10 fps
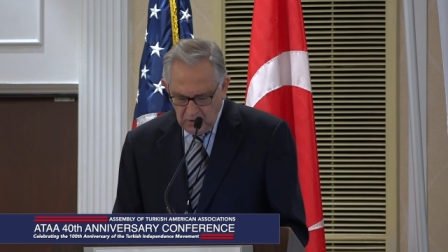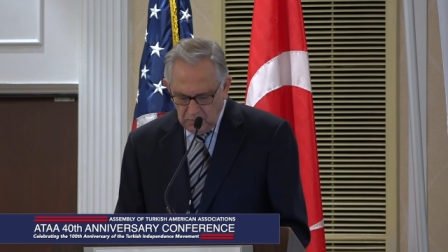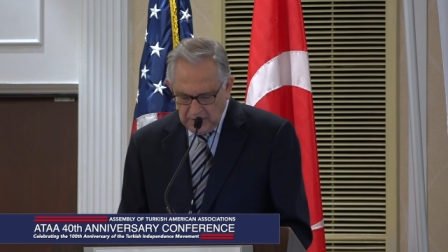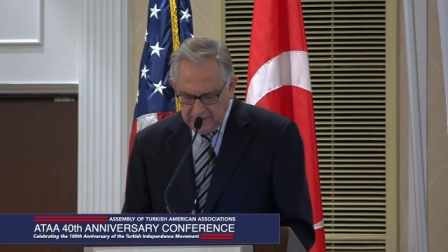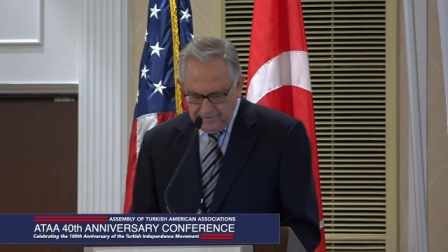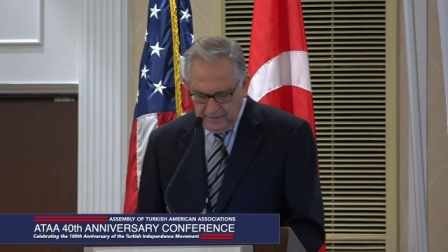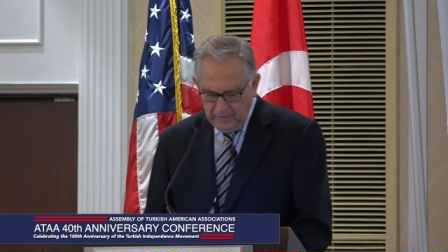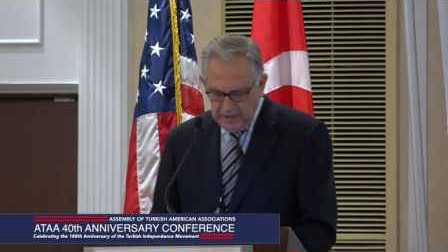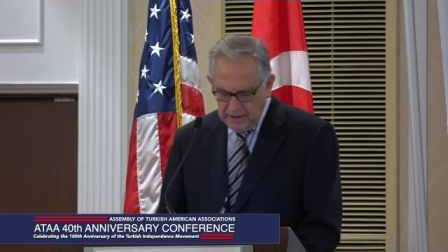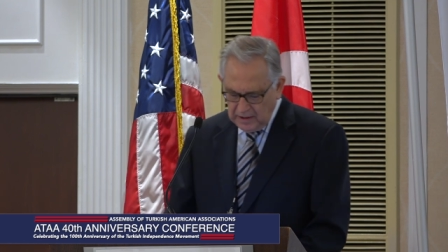my
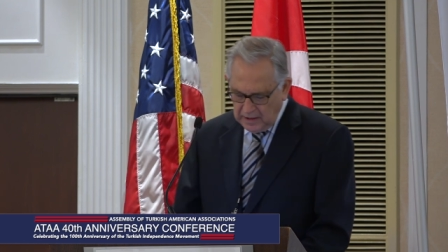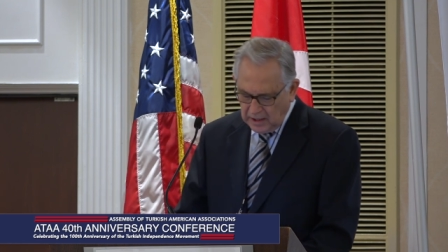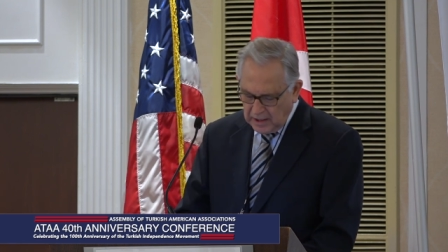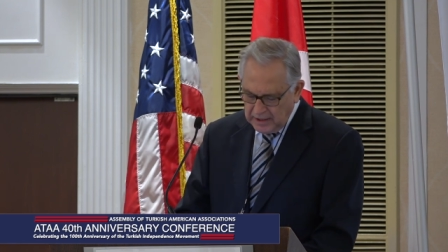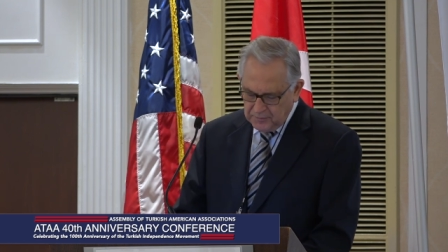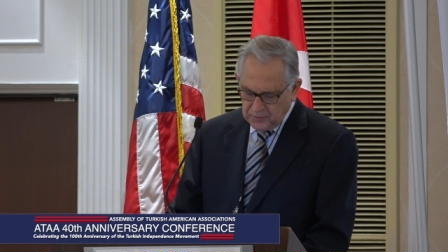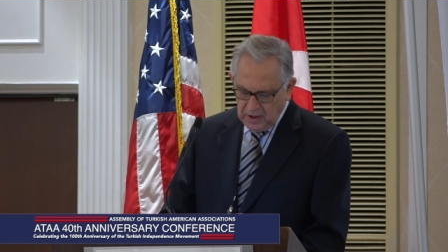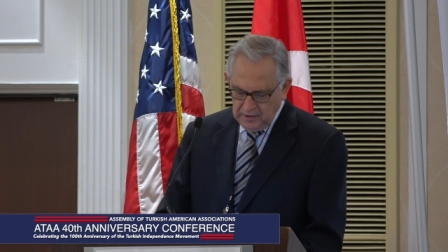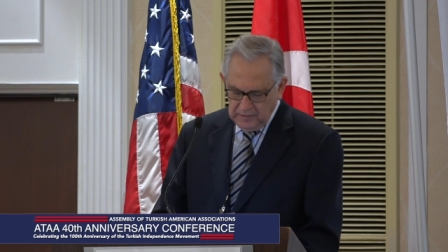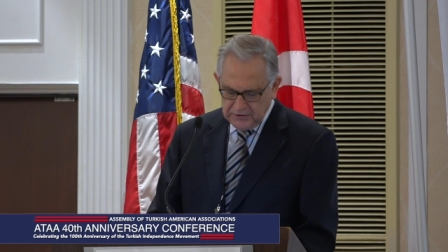family and I
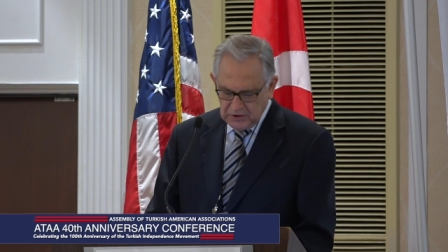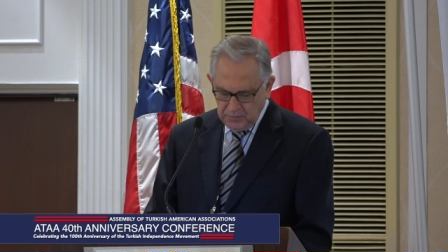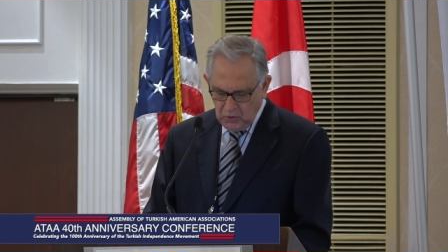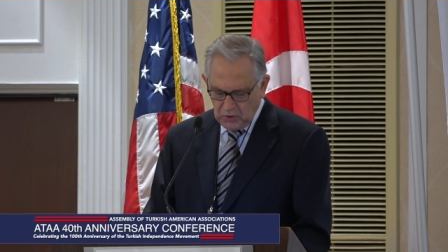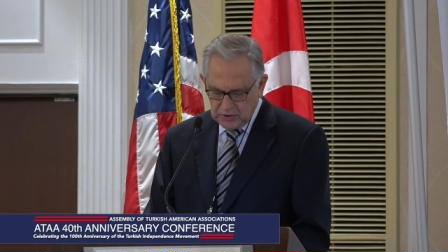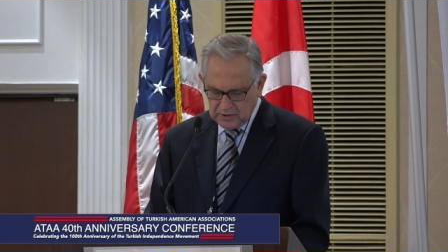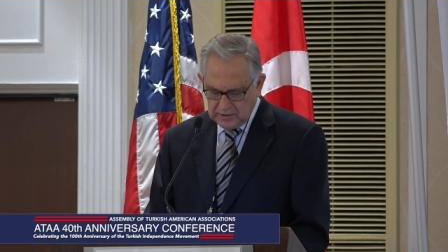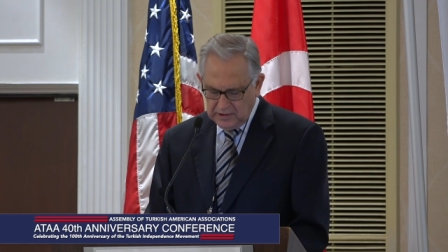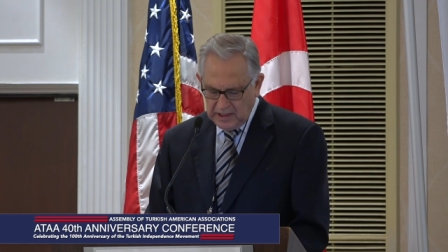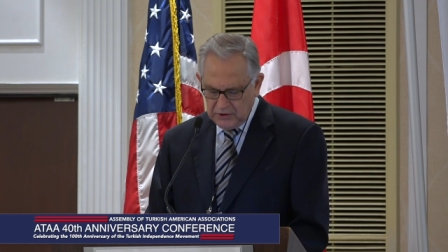proudly supported
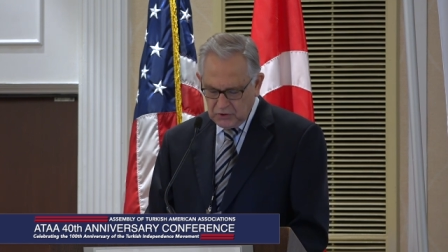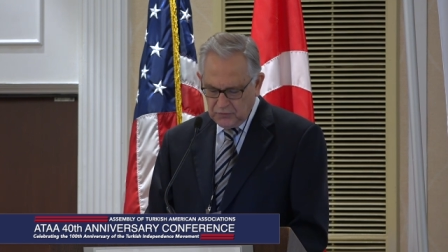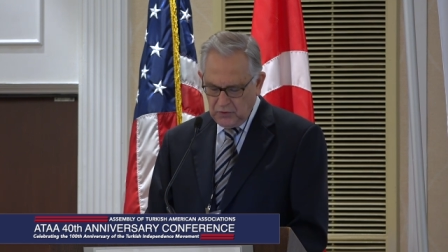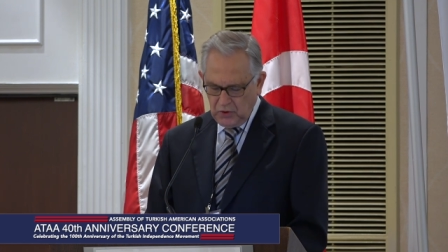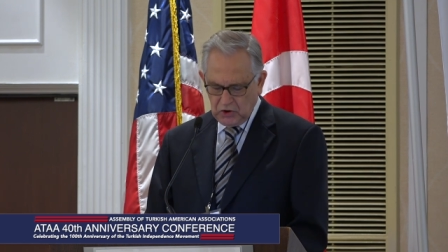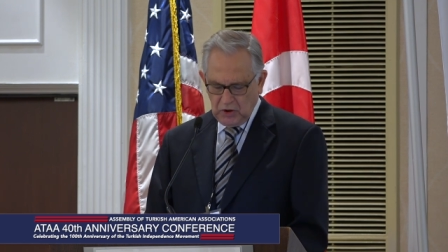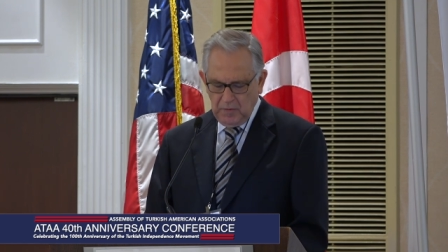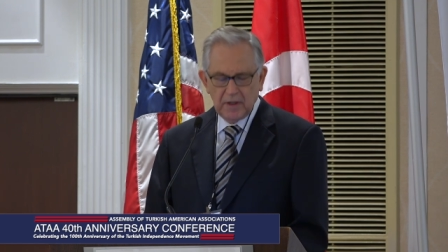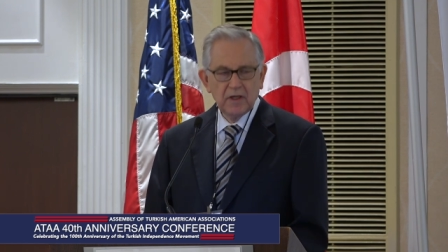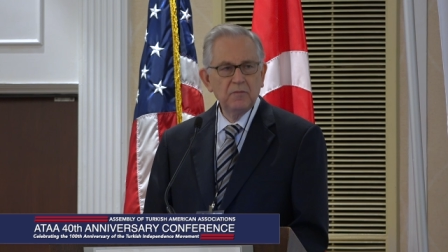the launch of Turkish
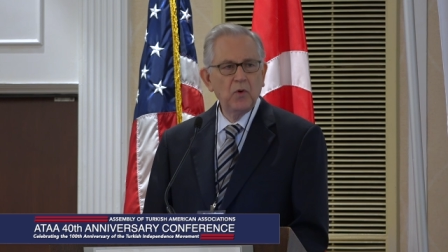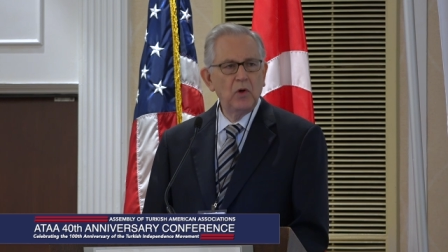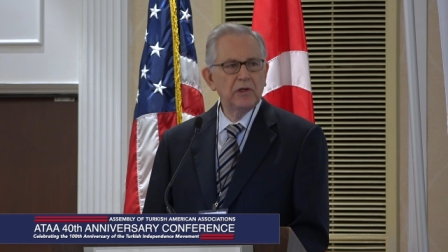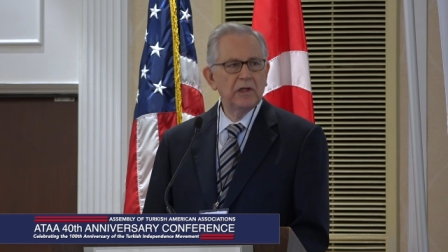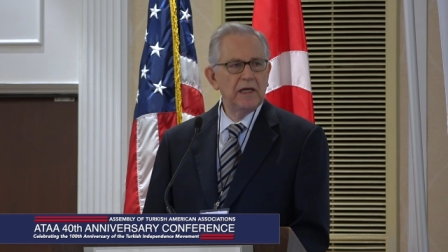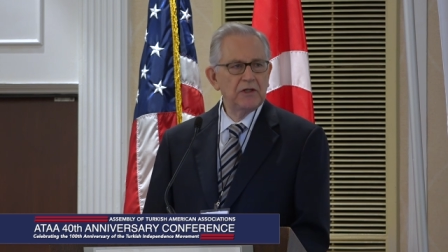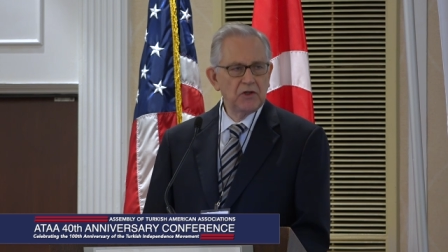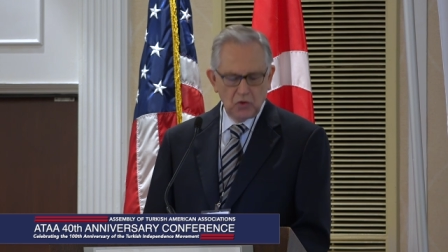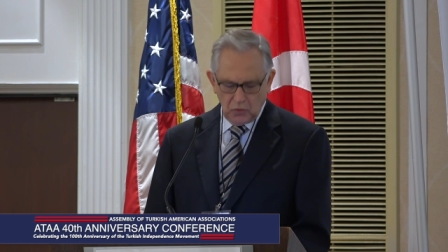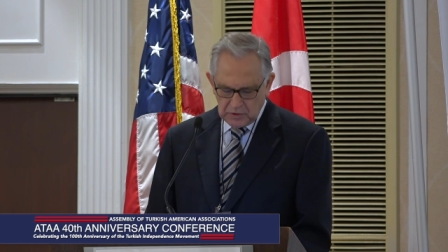American political
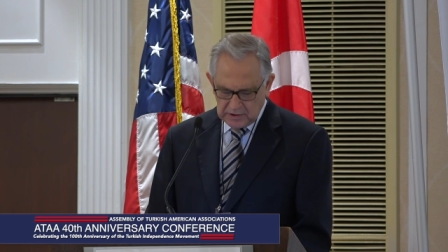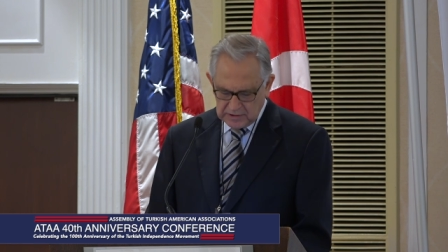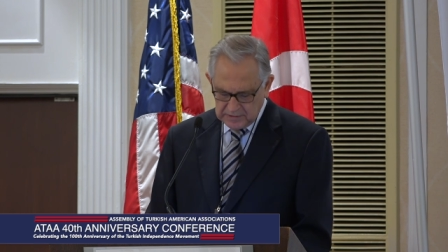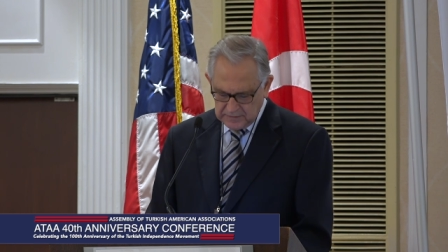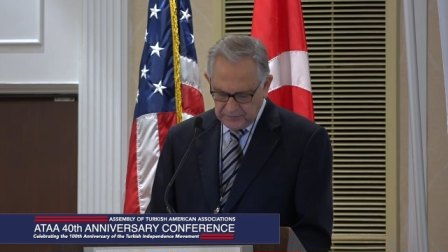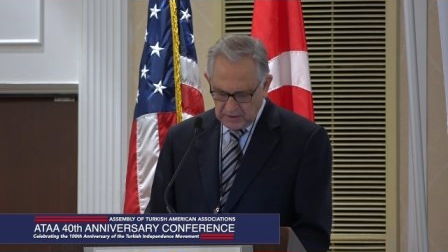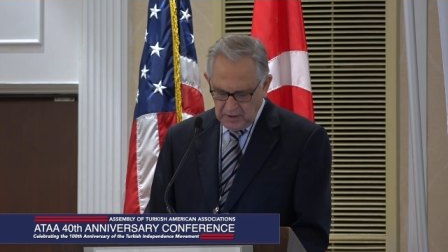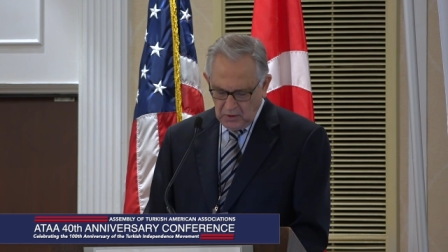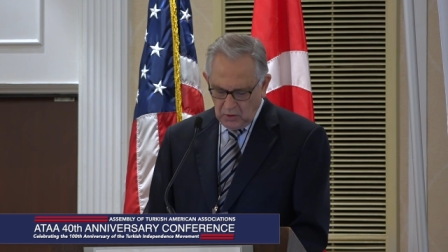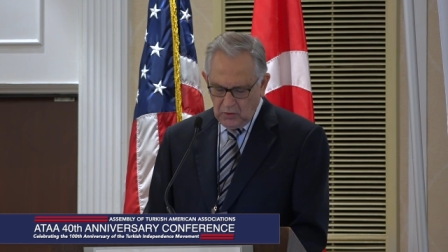action committees
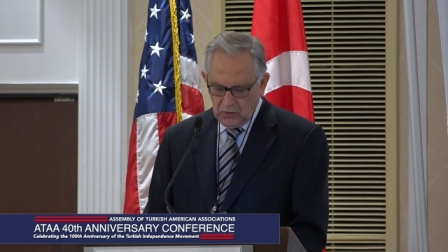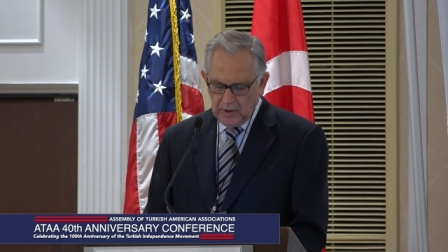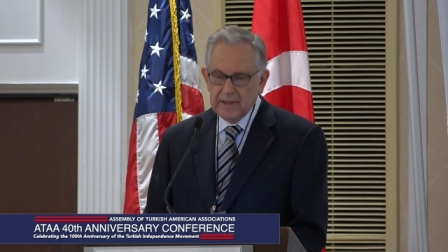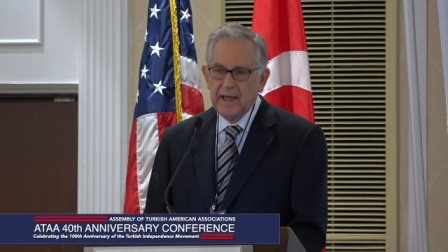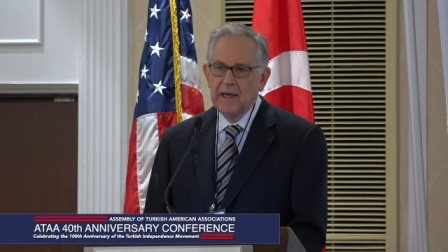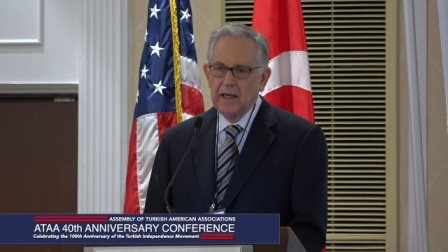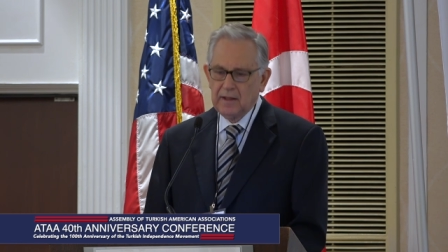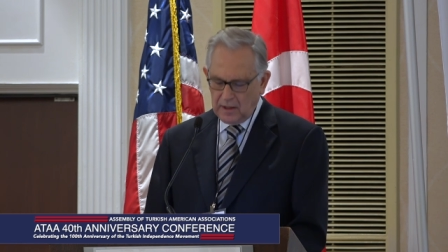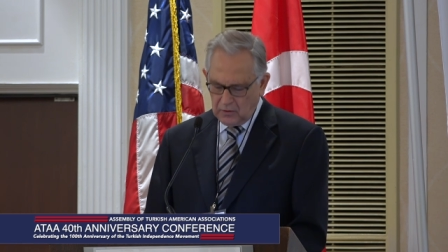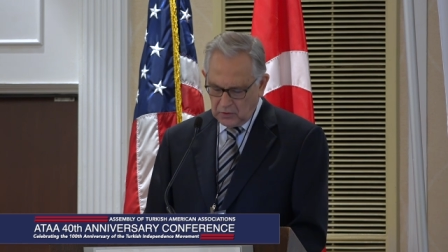over a decade
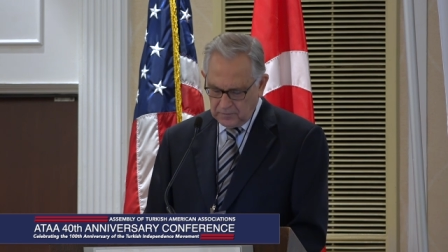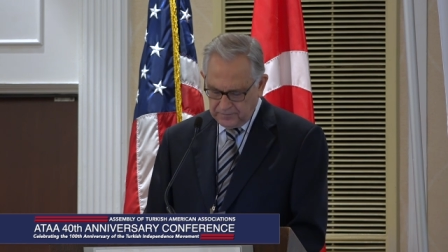ago.